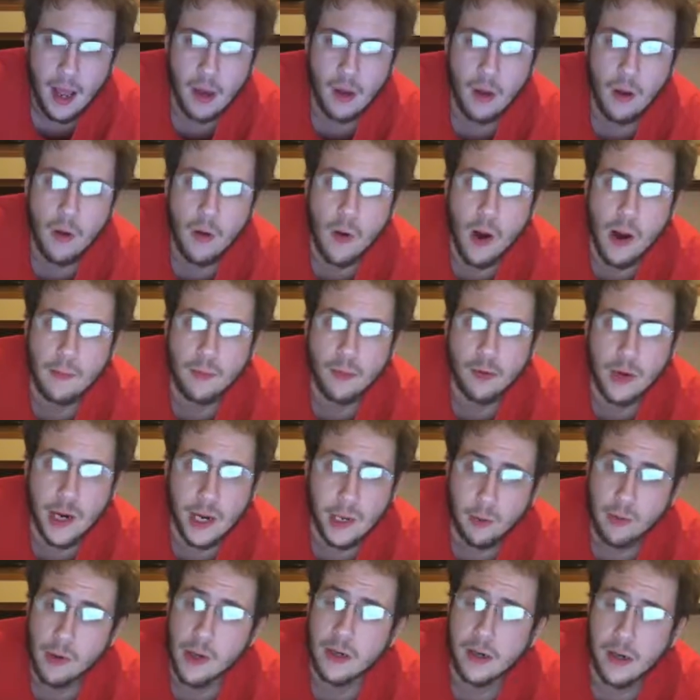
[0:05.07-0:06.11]
Hello, I'm
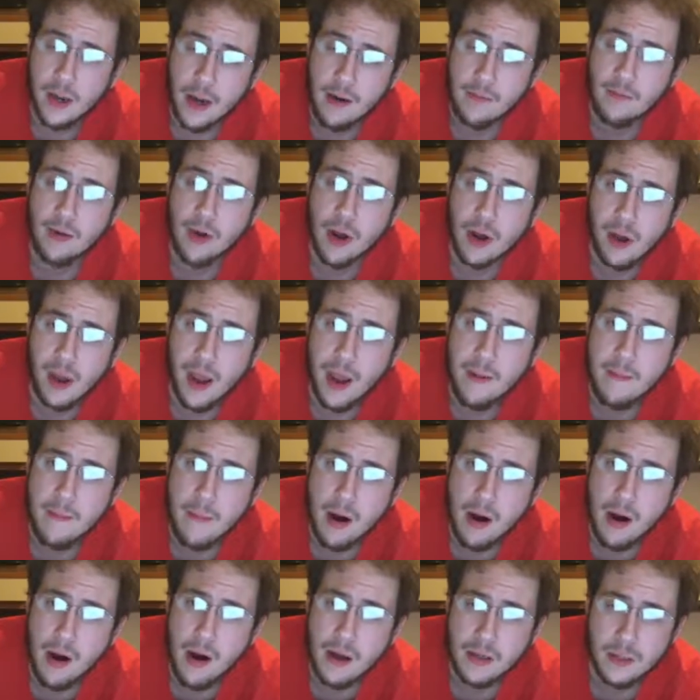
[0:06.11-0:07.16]
Greg Hrutkay of Hrutkay
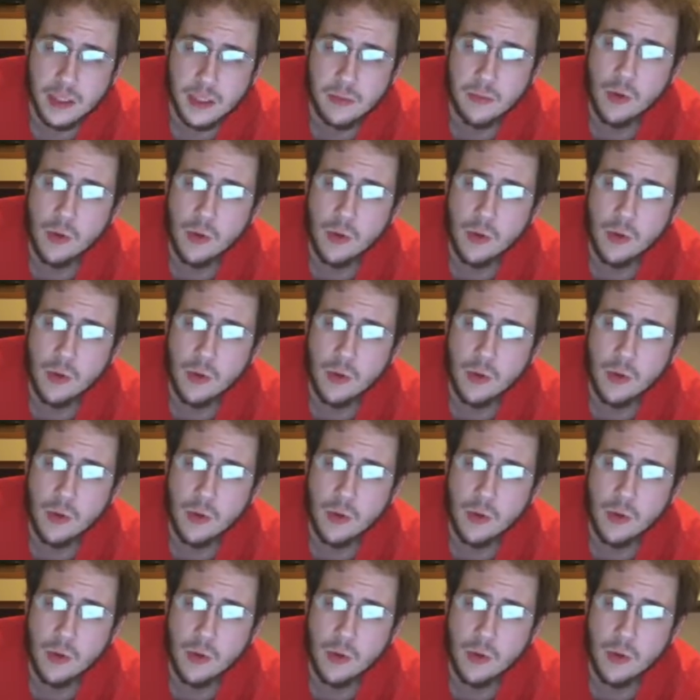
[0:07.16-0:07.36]
Mods,